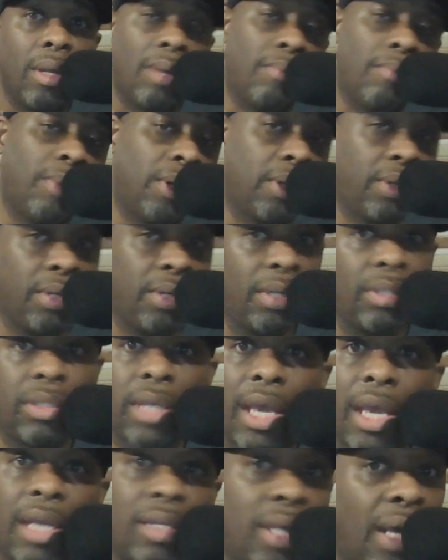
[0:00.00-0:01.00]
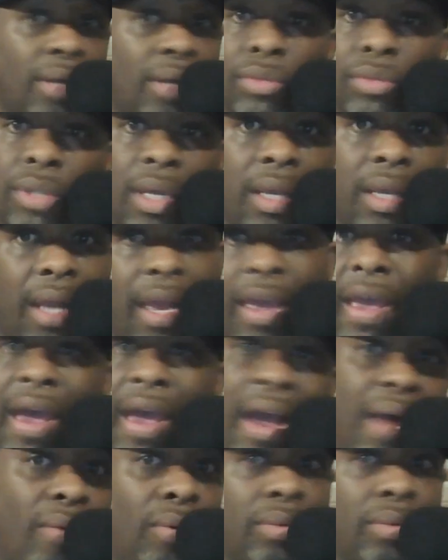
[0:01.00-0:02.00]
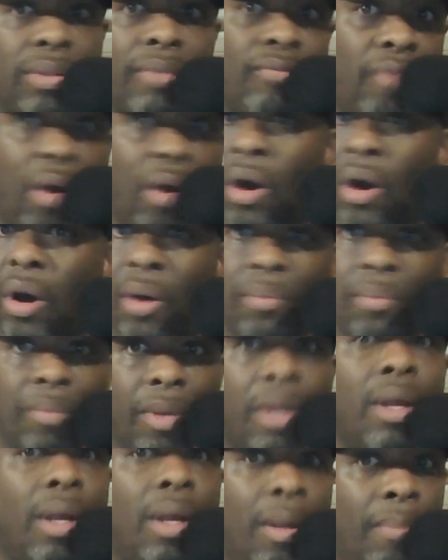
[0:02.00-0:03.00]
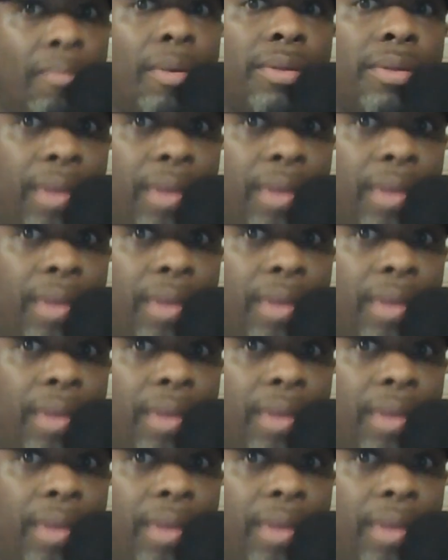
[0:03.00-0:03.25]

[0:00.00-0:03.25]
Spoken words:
But in this case, I don't think AI was involved. But